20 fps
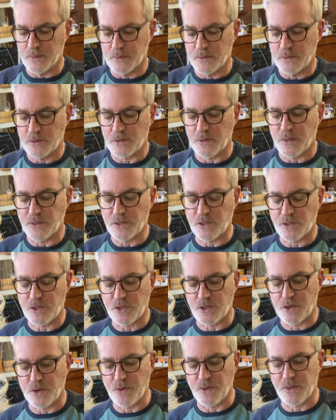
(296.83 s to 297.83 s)
So I just
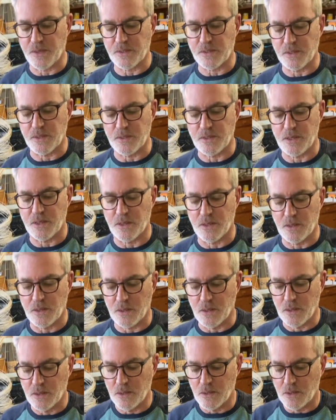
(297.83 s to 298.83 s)
stir this
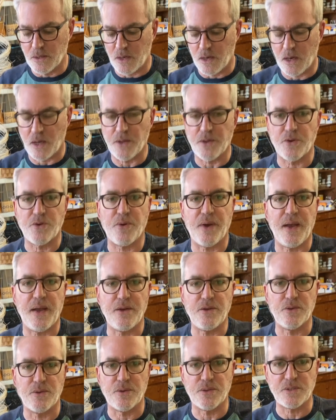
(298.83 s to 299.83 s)
until all the
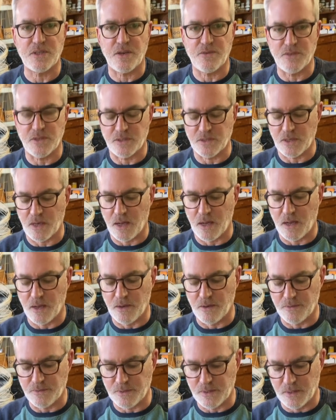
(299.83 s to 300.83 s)
granules have
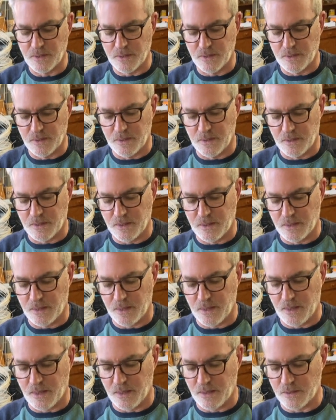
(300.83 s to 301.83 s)
dissolved.
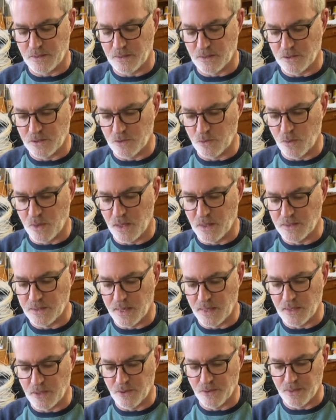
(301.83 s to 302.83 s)
and it's well
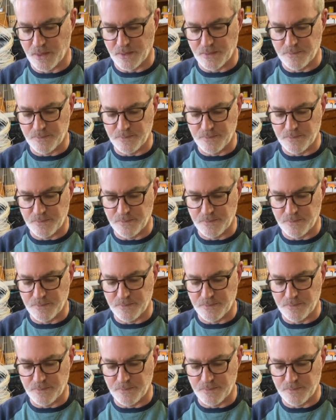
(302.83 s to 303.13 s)
diluted.